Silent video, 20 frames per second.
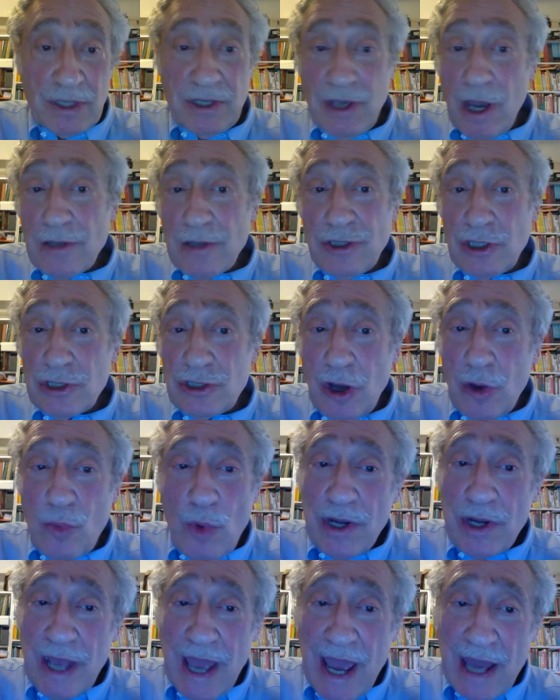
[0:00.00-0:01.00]
But youngsters
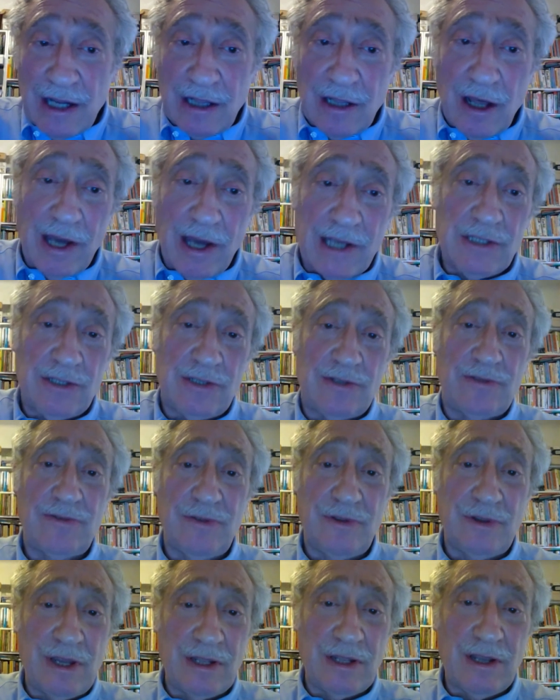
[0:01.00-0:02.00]
don't want to analyze
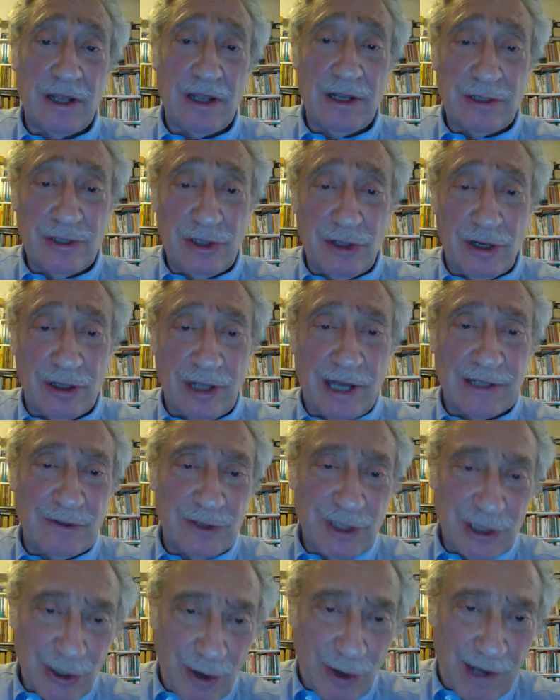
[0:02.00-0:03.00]
and consider
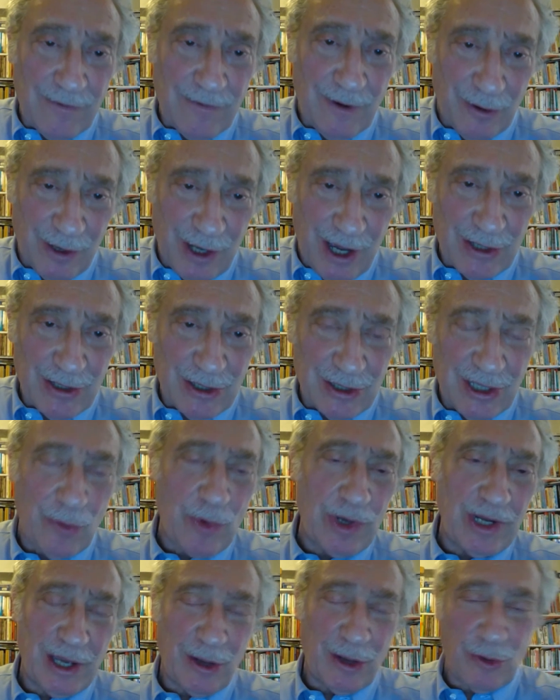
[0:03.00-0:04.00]
lots of side variations.
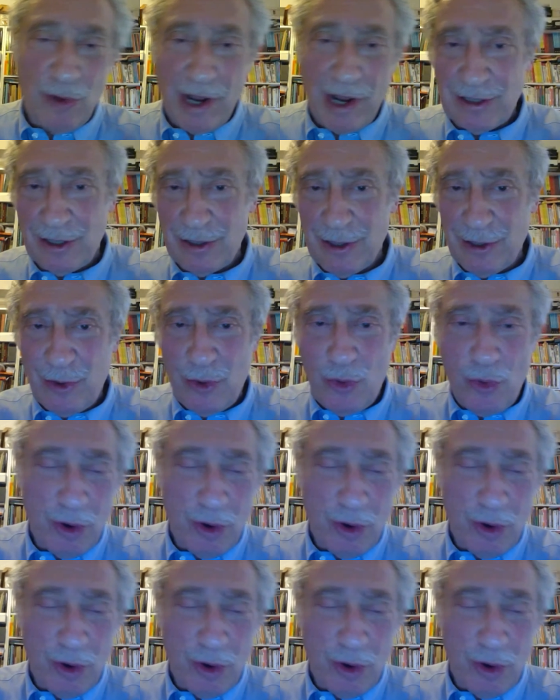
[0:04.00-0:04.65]
They want to get right to the